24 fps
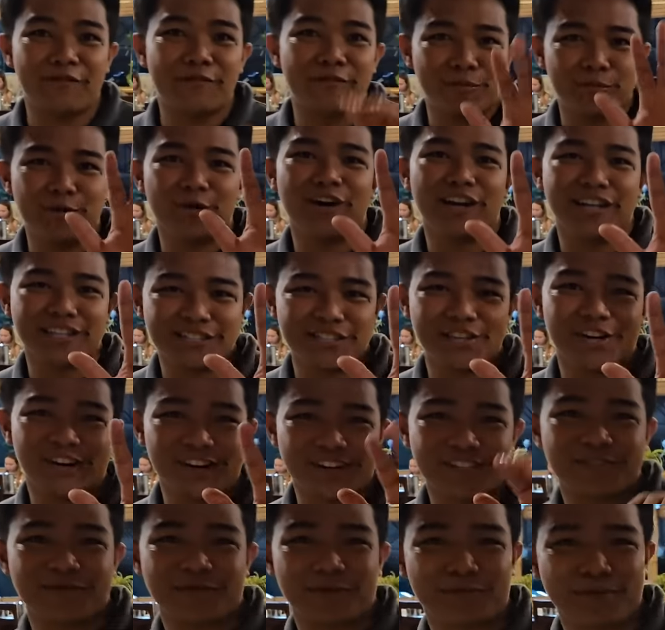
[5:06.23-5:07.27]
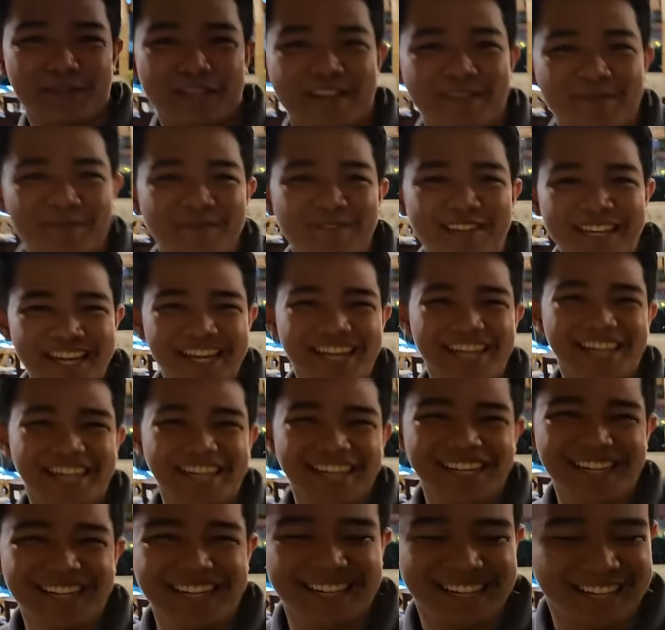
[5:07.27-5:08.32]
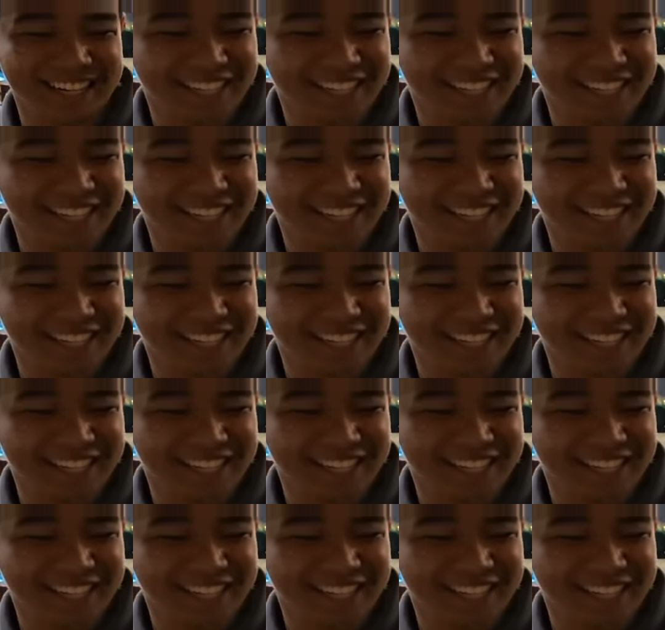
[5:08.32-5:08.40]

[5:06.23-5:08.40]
Ilonggos love it. All right.